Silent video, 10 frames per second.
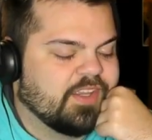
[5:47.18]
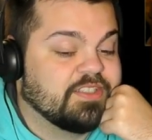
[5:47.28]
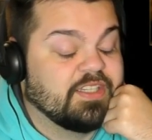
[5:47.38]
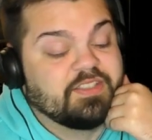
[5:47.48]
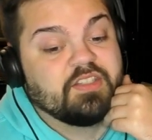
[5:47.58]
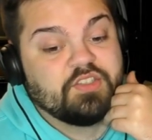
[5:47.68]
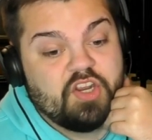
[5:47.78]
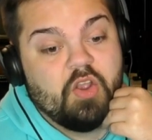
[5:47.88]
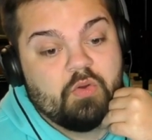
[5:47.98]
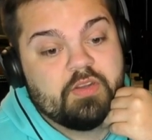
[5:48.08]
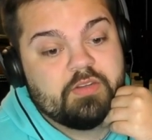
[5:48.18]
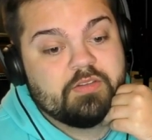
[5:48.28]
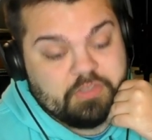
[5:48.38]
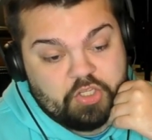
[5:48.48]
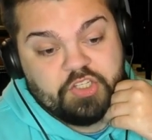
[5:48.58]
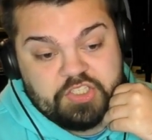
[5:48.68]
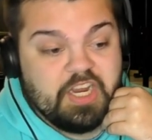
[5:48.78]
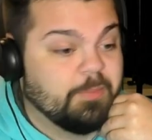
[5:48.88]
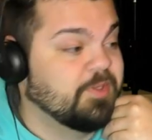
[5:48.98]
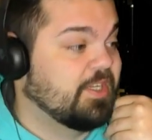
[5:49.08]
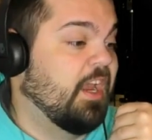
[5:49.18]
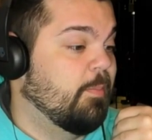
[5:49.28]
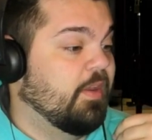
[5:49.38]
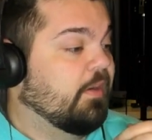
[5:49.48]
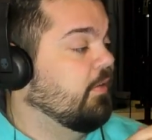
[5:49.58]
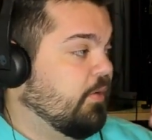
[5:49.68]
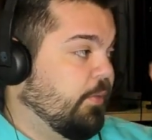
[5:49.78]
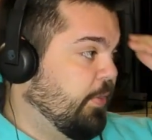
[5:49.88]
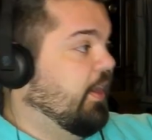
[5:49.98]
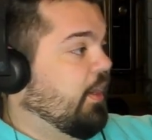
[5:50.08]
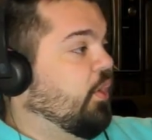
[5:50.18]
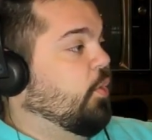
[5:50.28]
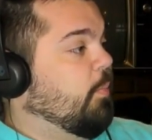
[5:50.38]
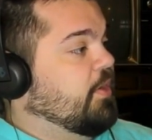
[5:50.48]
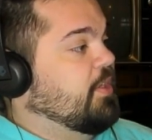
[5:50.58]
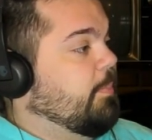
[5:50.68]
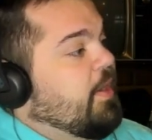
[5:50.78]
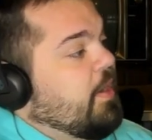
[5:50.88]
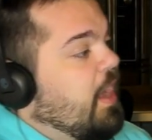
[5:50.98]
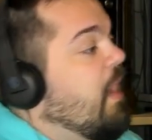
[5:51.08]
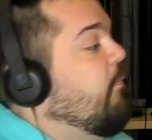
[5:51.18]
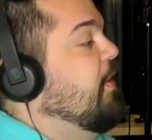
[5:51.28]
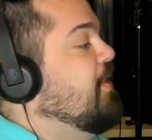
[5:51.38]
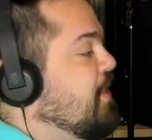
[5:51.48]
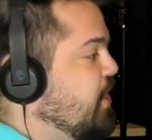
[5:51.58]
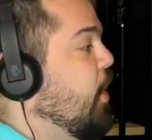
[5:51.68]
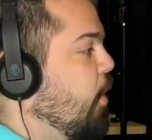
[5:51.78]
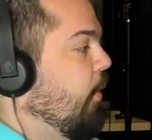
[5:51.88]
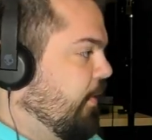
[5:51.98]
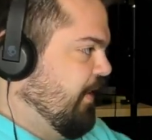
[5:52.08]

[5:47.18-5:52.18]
Guess that's the joke. Good job, Simon. You're thinking too much about an obvious joke.